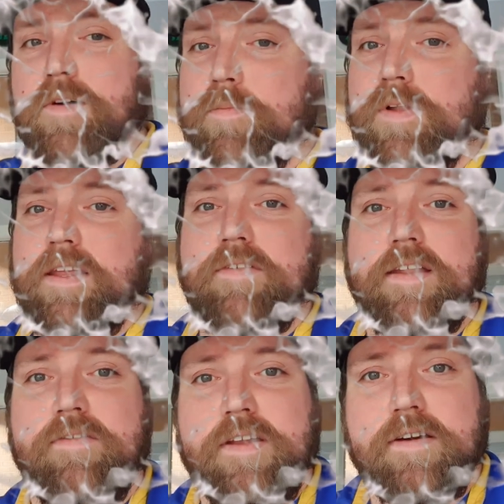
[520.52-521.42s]
We've got plenty of
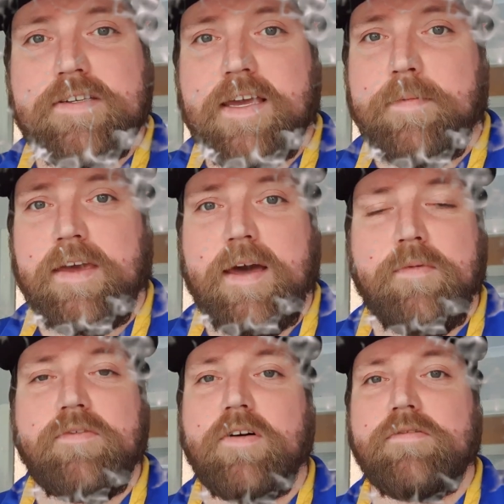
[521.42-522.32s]
other videos coming up.
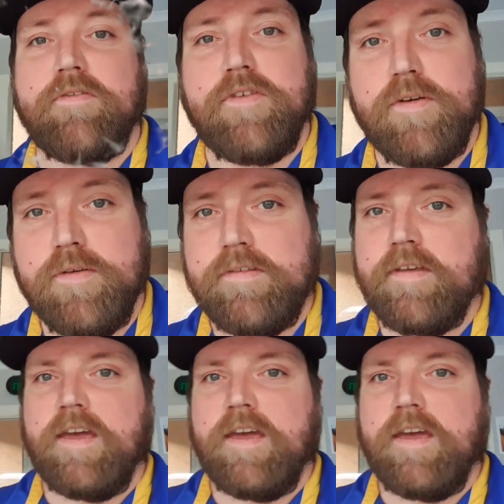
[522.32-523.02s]
We've got reviews.